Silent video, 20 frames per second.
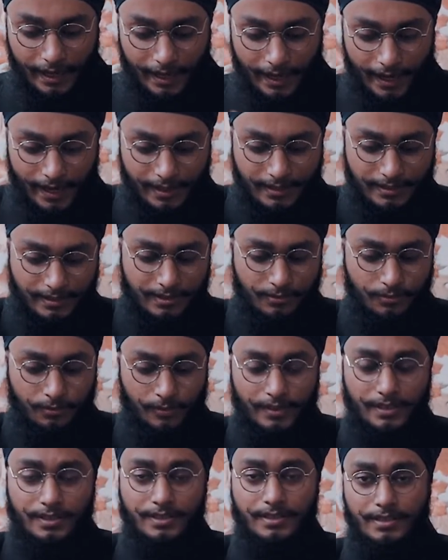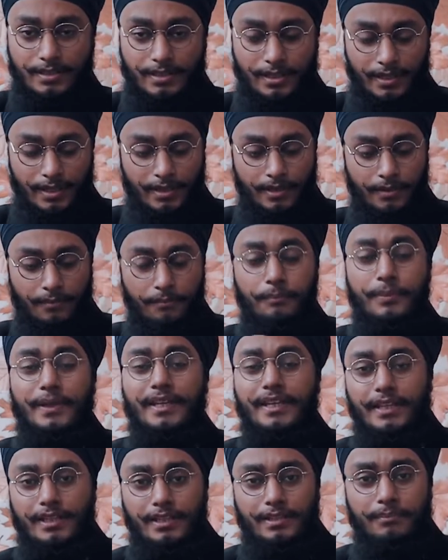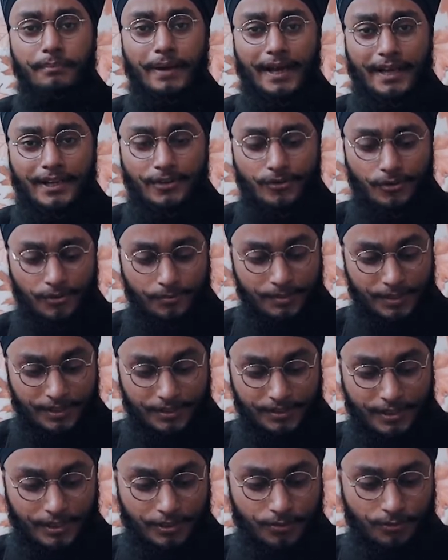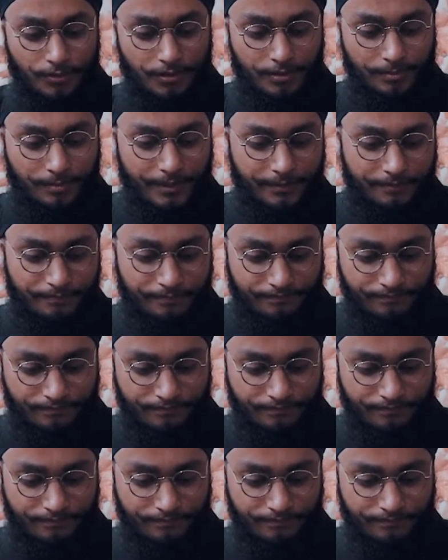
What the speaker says: as once Binny Biker on Barista told me.